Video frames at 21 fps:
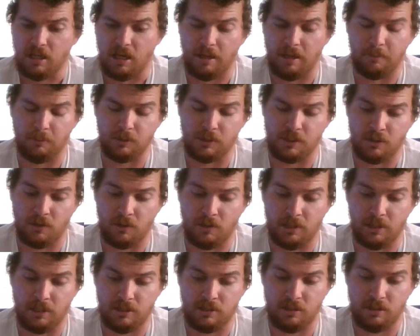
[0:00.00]
I'm
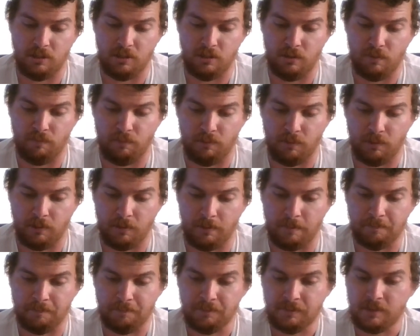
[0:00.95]
returning to you
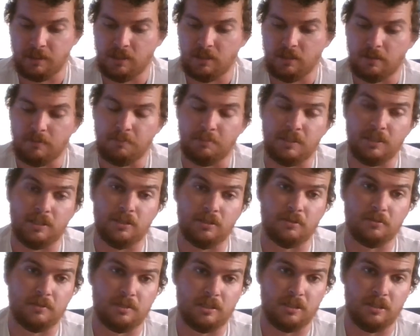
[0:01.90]
for
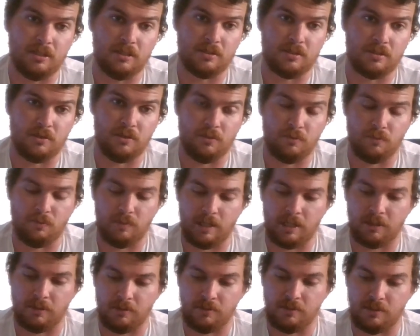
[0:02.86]
POD's new
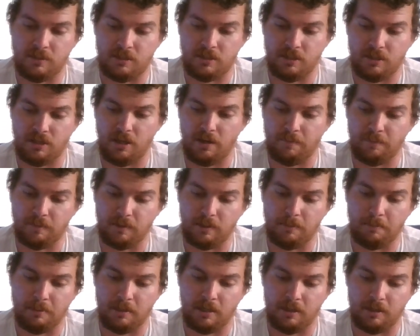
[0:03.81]
record, Snuff
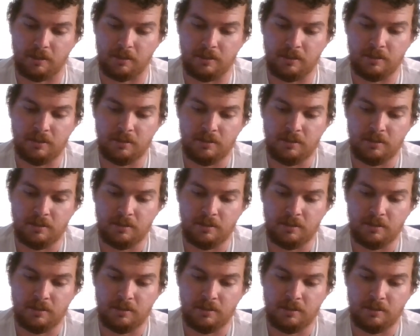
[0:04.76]
the Punk.